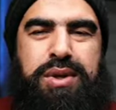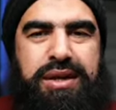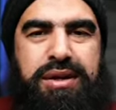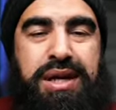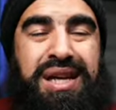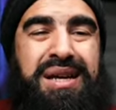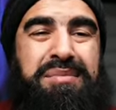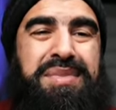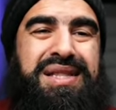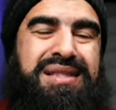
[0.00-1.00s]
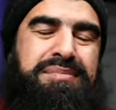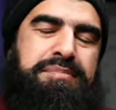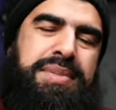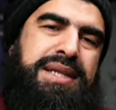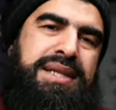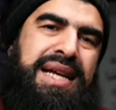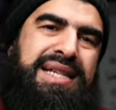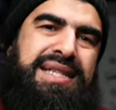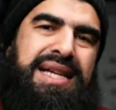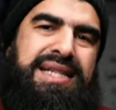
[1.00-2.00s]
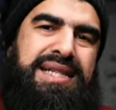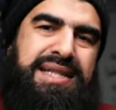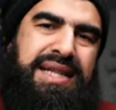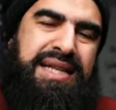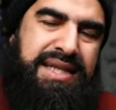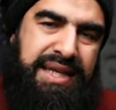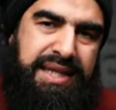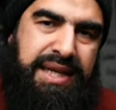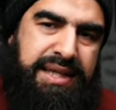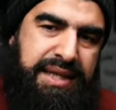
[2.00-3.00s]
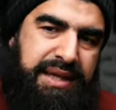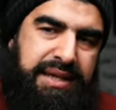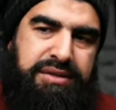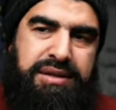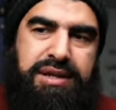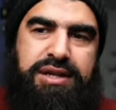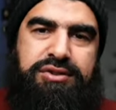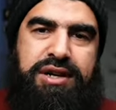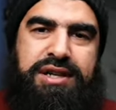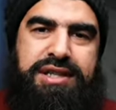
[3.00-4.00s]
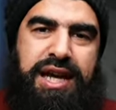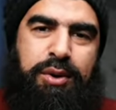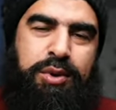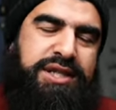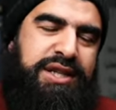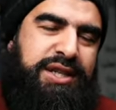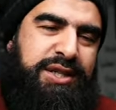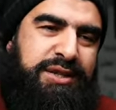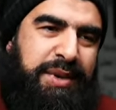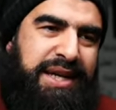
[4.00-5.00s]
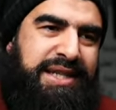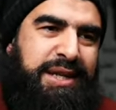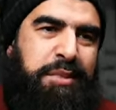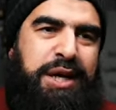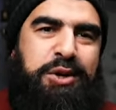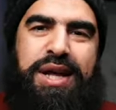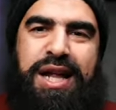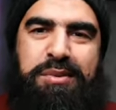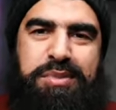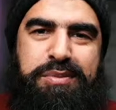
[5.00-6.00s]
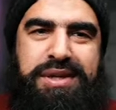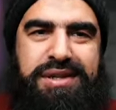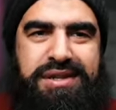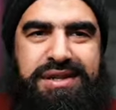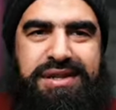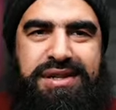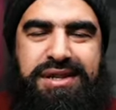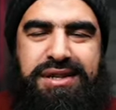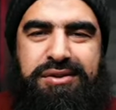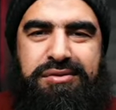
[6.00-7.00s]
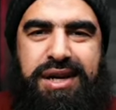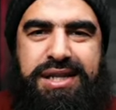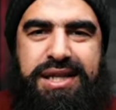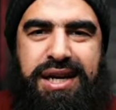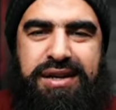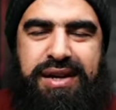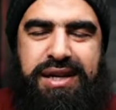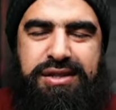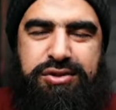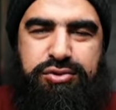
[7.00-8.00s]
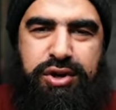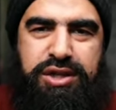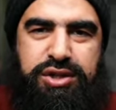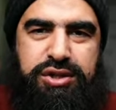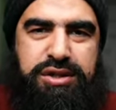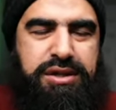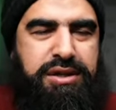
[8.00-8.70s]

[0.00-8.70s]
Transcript: want that. But but that's that's that's silly that is. That's like trying to say, I want to study medicine, but I don't want to help people. Right? It's a kind of like a strange,